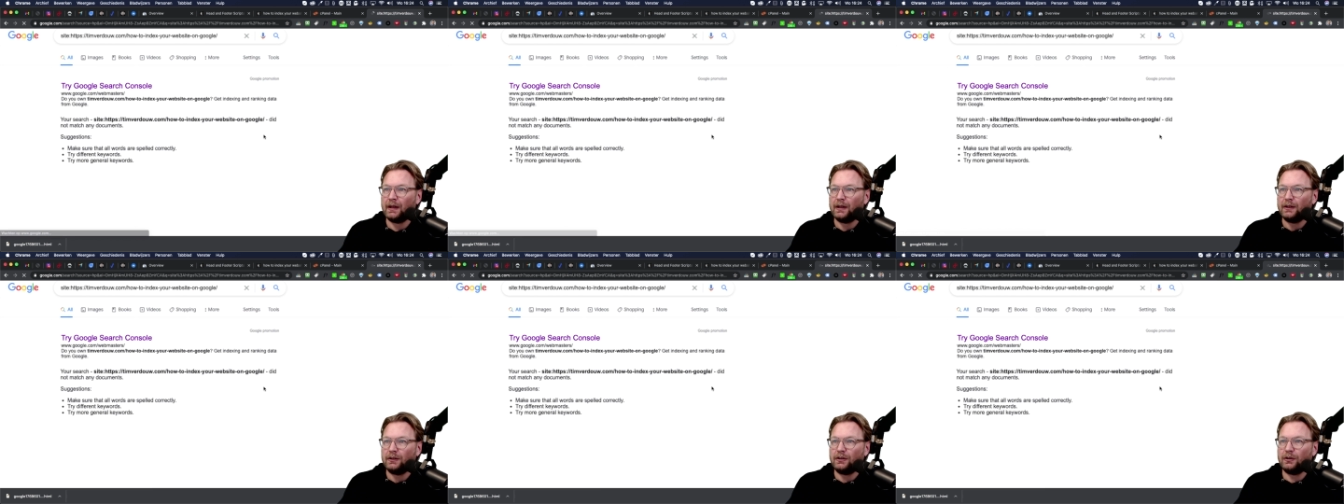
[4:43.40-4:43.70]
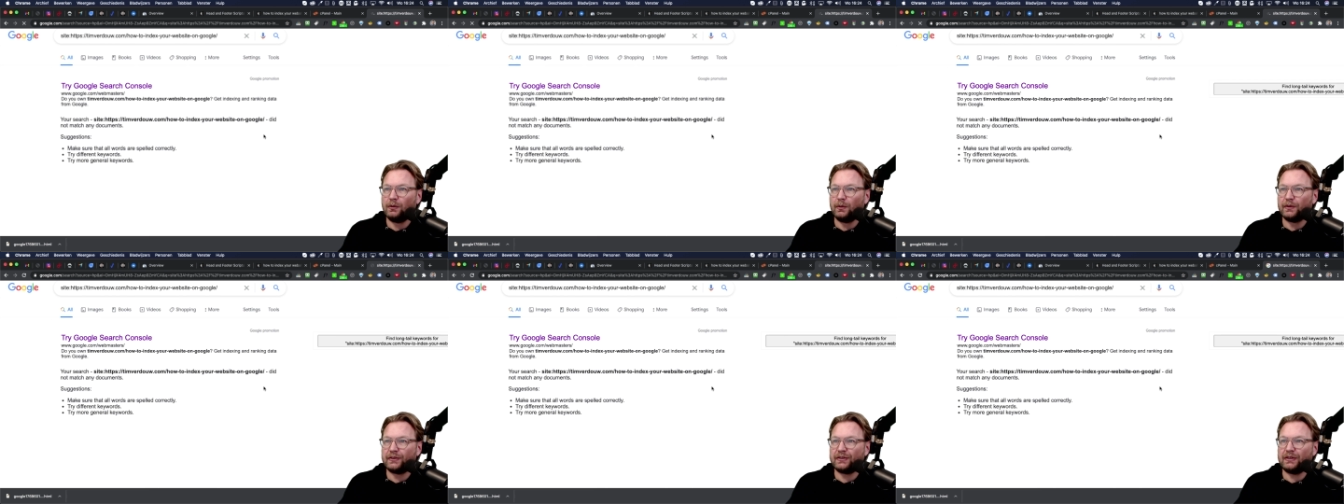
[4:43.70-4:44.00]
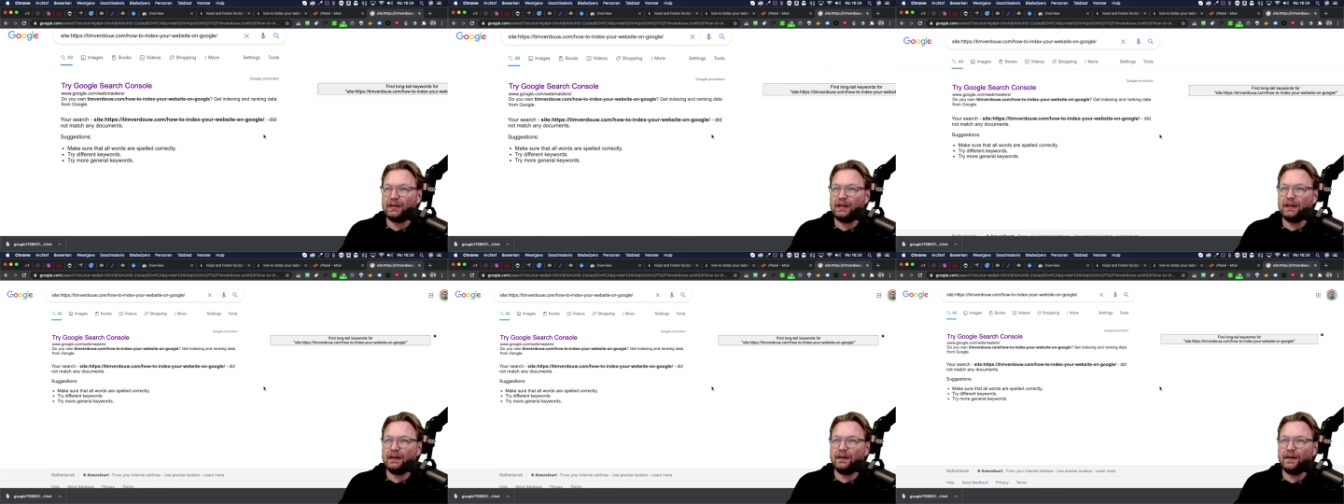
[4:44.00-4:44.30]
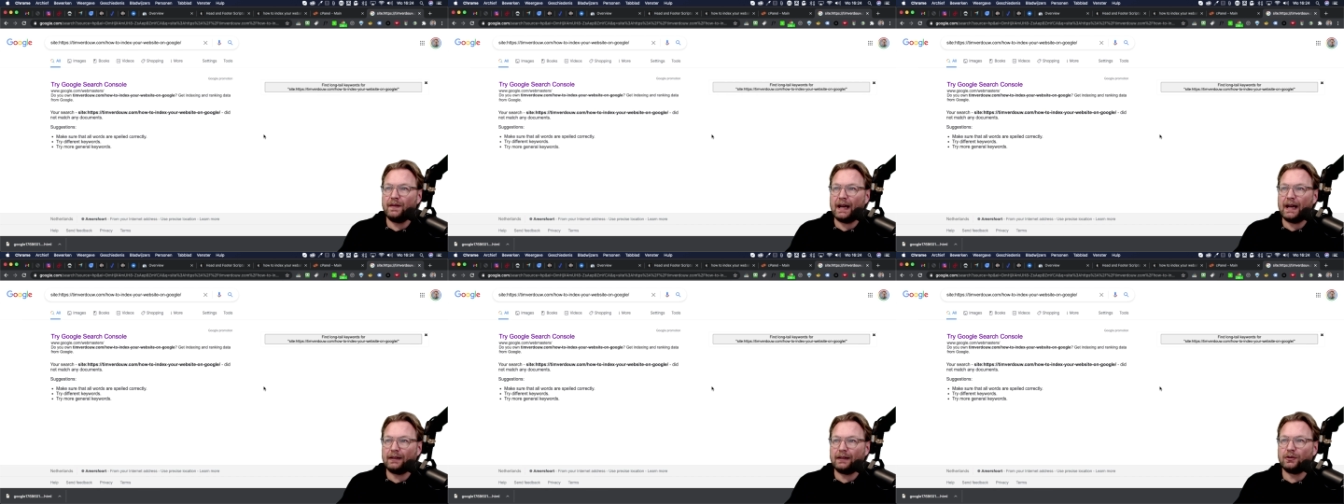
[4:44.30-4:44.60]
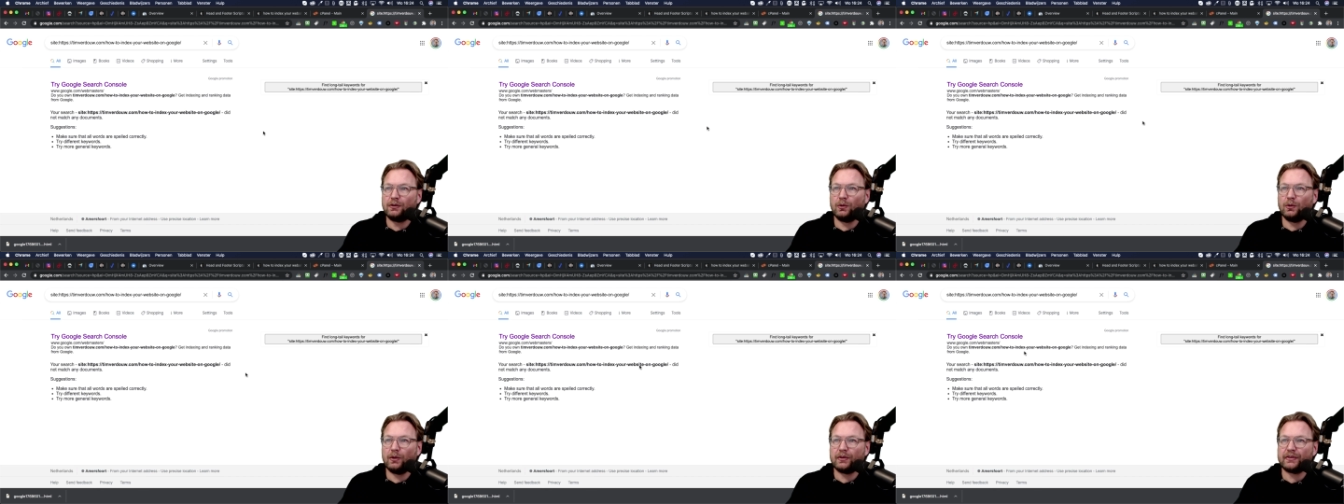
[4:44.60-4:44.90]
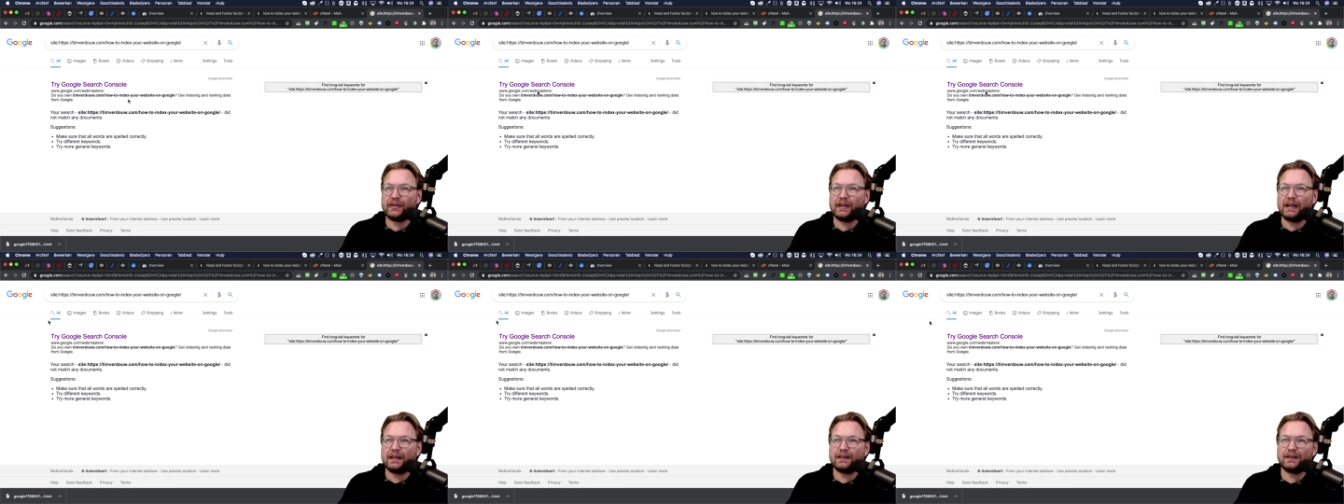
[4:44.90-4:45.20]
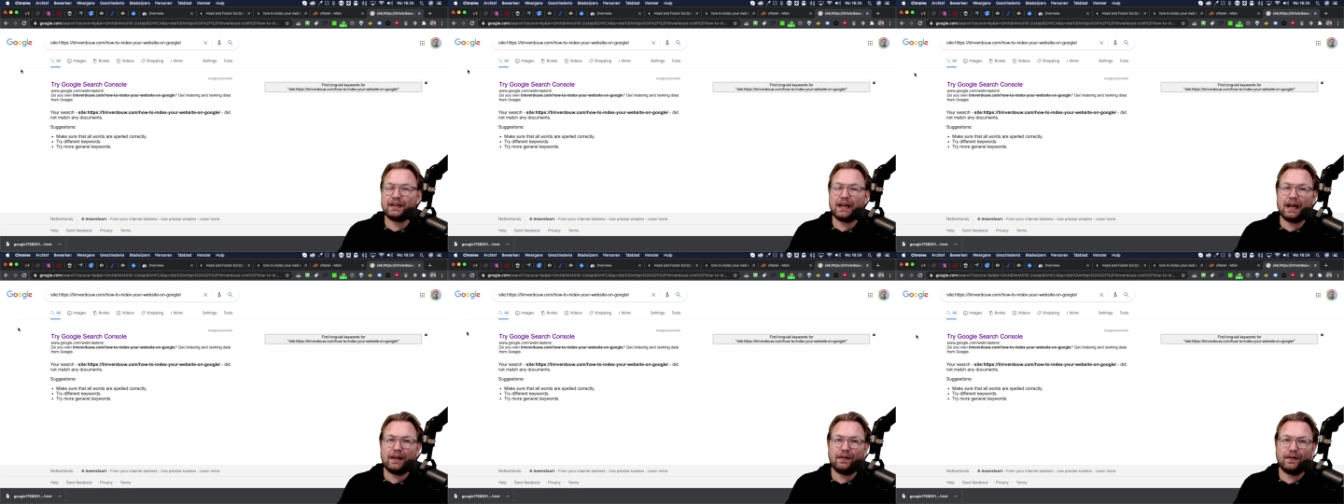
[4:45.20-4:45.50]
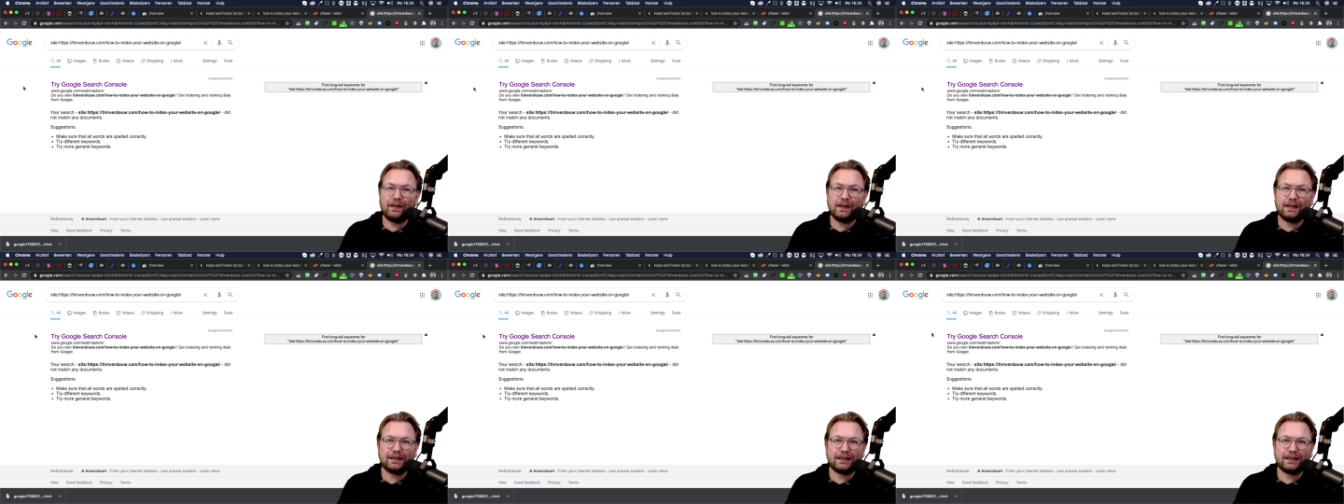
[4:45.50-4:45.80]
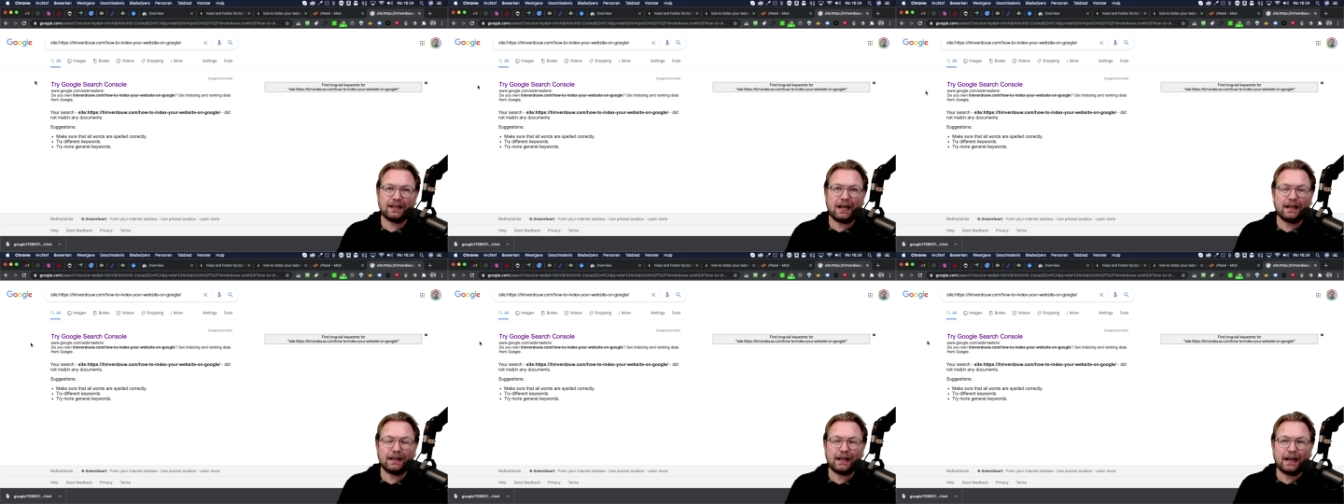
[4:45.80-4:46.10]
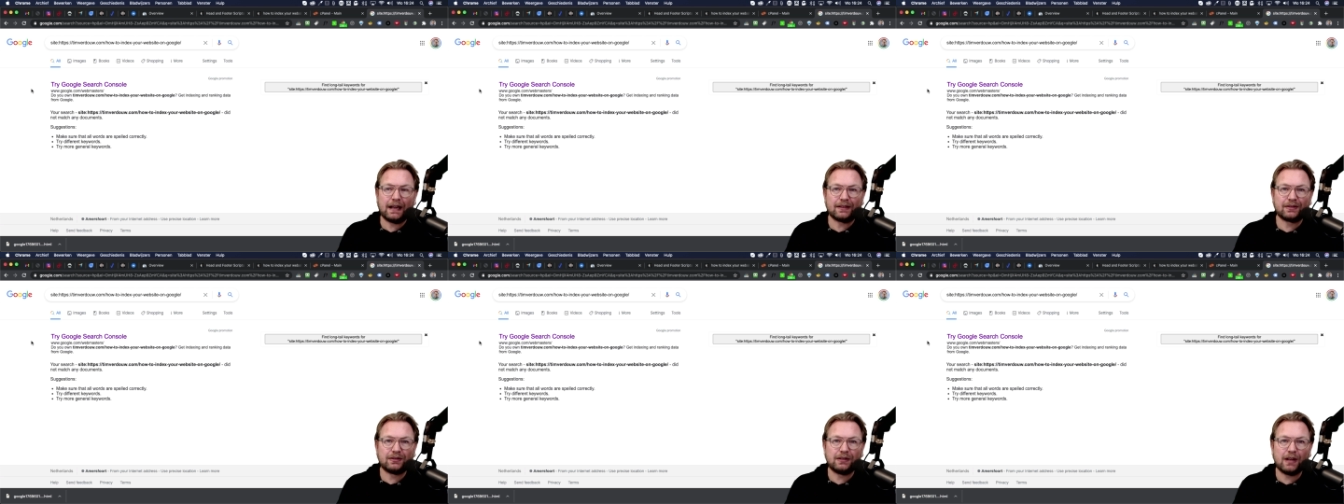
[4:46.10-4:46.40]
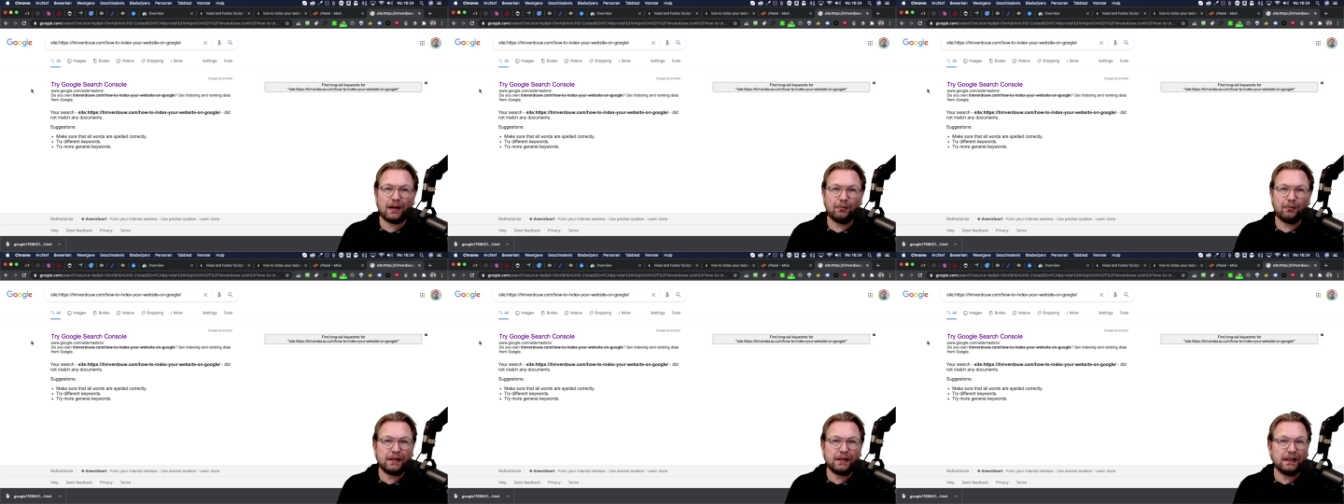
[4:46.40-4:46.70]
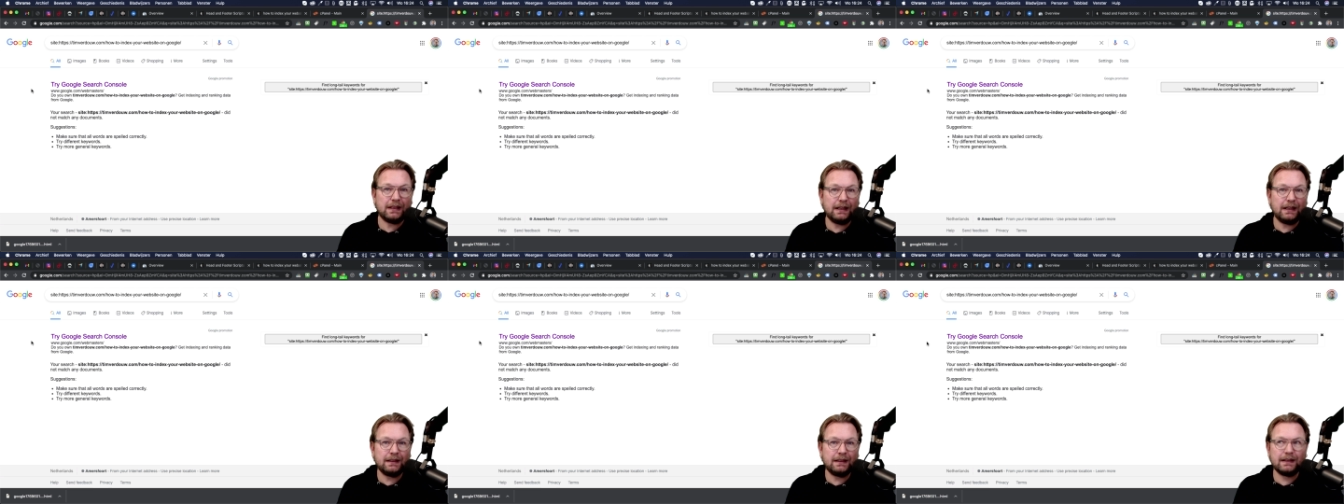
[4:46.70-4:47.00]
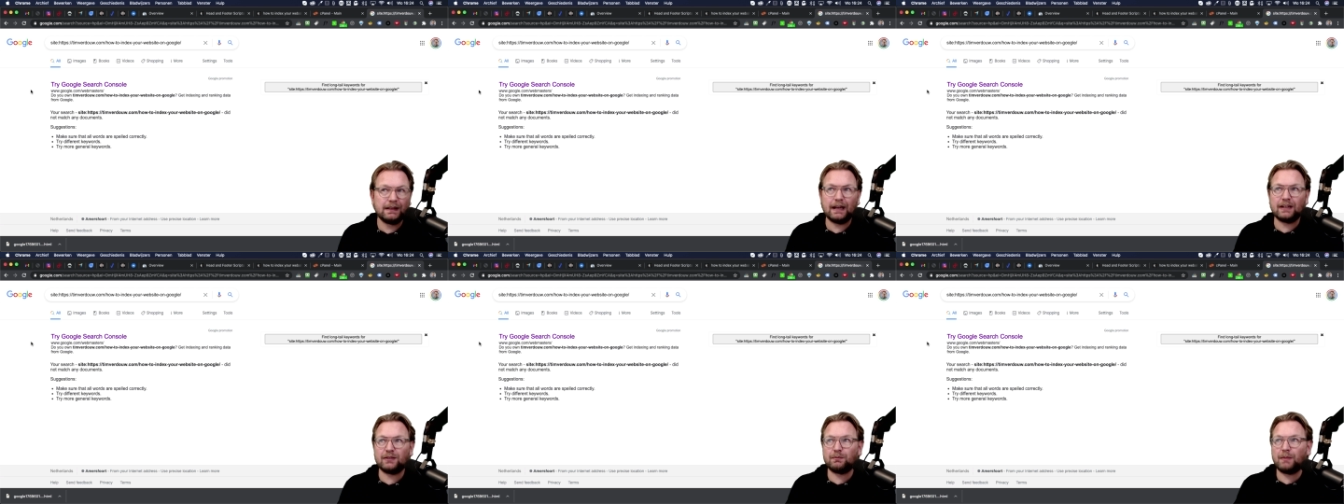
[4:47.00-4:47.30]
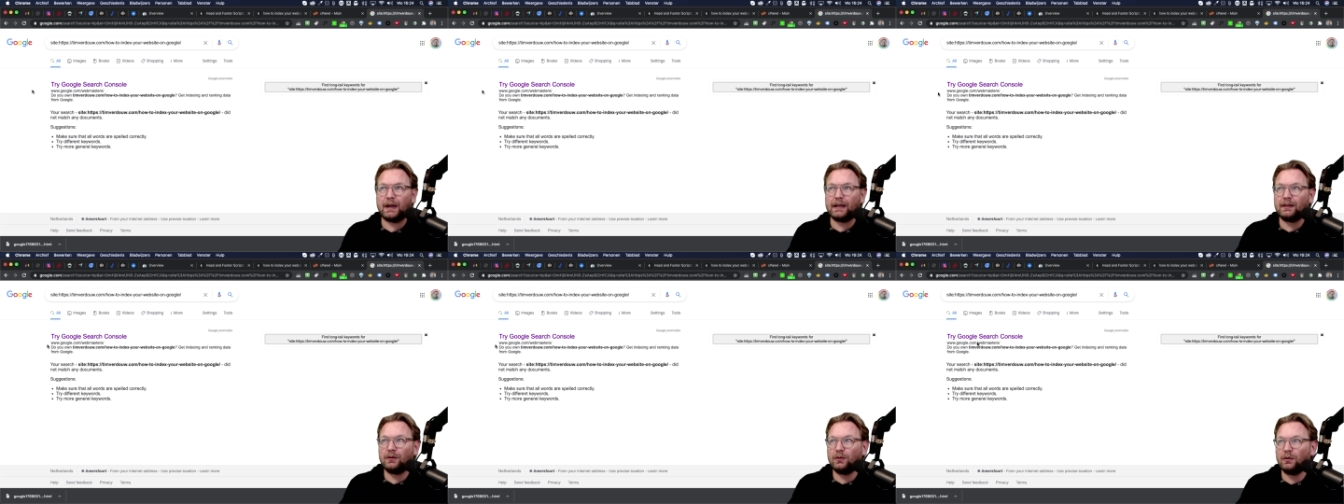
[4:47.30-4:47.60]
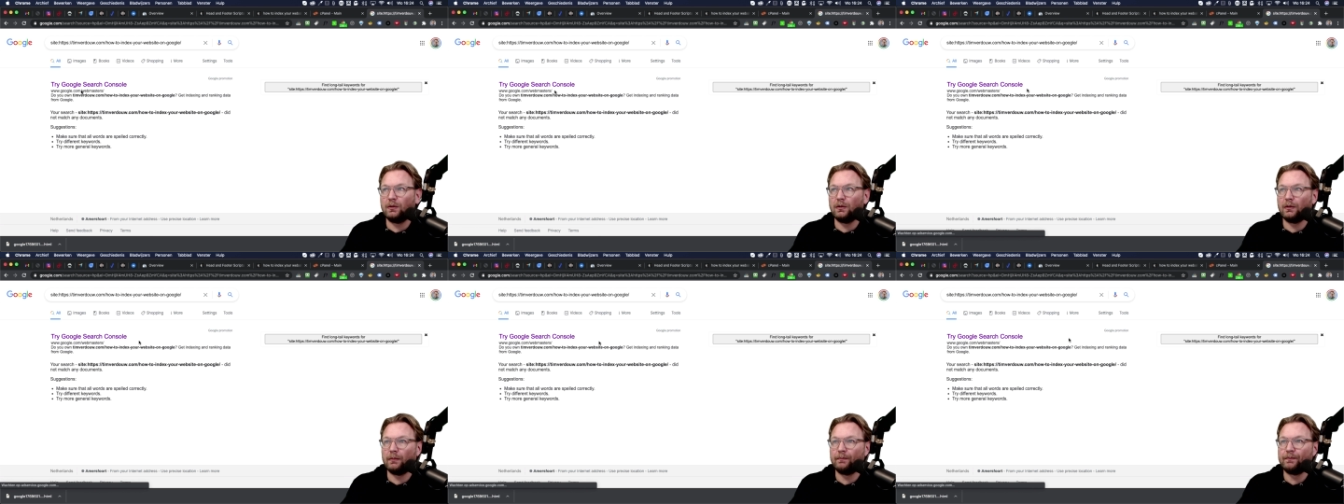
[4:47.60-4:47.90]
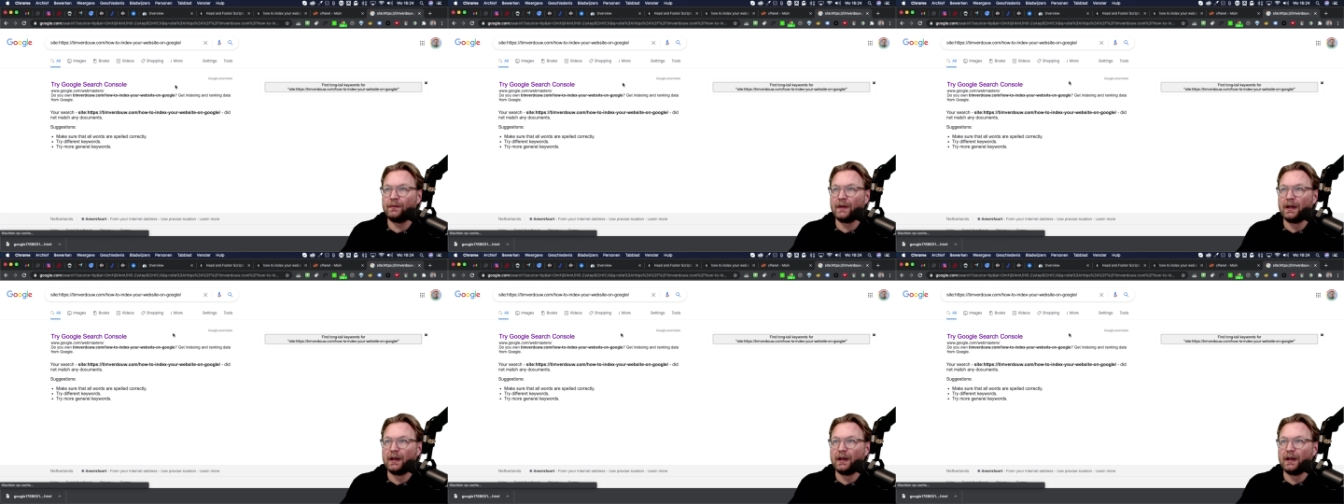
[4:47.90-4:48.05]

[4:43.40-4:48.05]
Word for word: you'll see that Google says that this site has not been indexed by Google.